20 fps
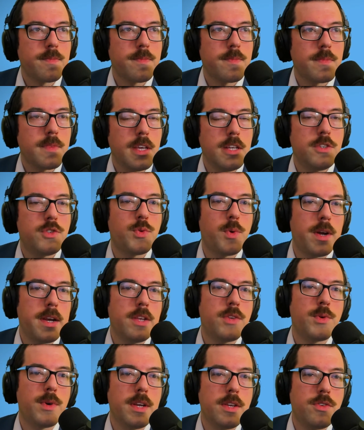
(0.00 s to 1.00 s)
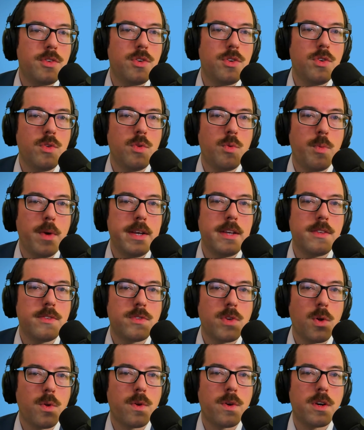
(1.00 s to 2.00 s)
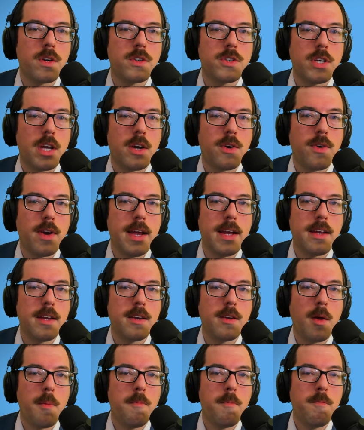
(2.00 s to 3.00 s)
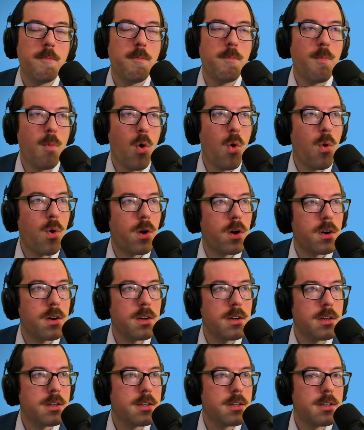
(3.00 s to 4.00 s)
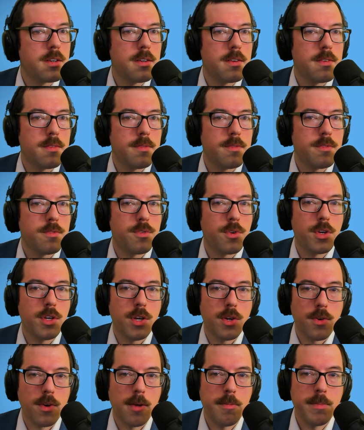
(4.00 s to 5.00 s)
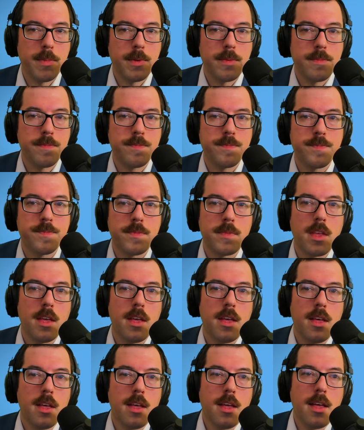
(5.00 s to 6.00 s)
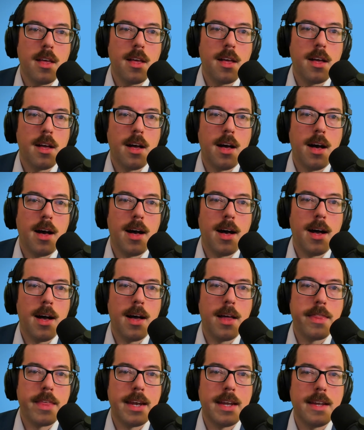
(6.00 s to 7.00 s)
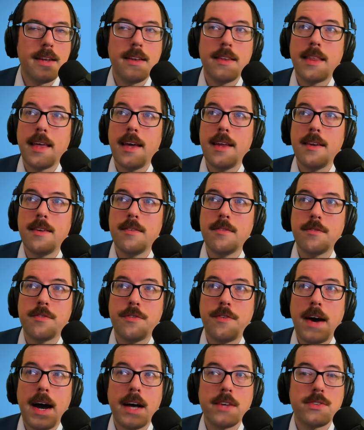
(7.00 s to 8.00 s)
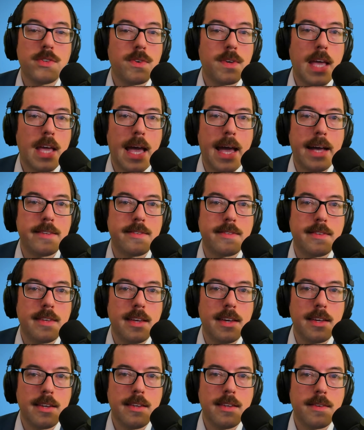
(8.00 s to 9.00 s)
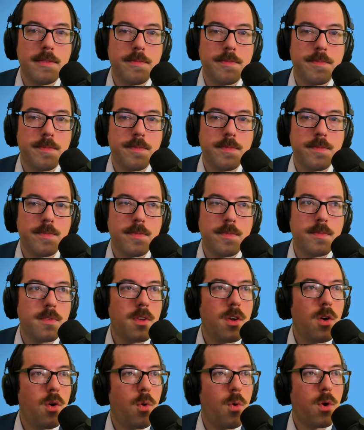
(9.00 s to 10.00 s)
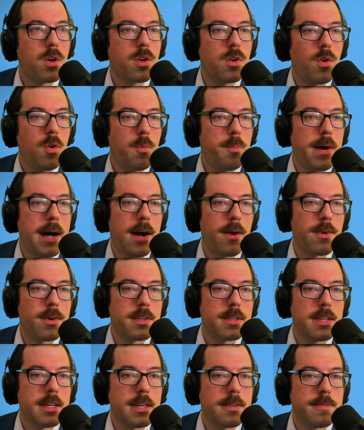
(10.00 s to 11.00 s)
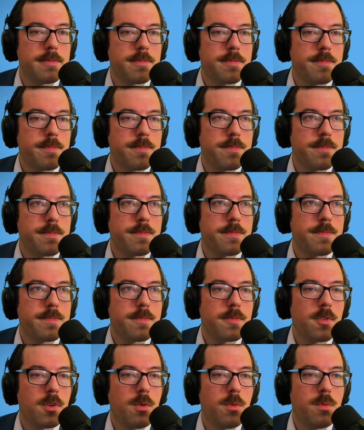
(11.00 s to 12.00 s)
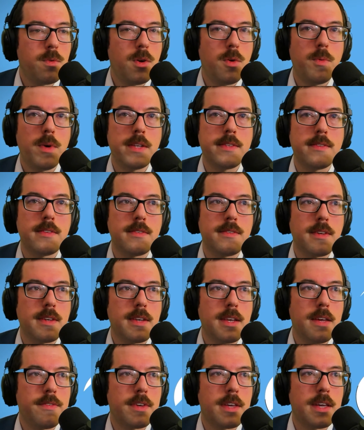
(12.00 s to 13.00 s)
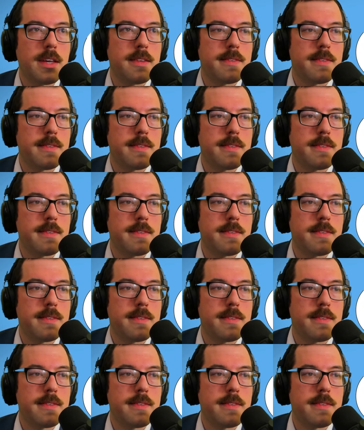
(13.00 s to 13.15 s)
In 2022, wind and solar generated more for Europe than fossil gas did or coal power did. Well, what's the significance?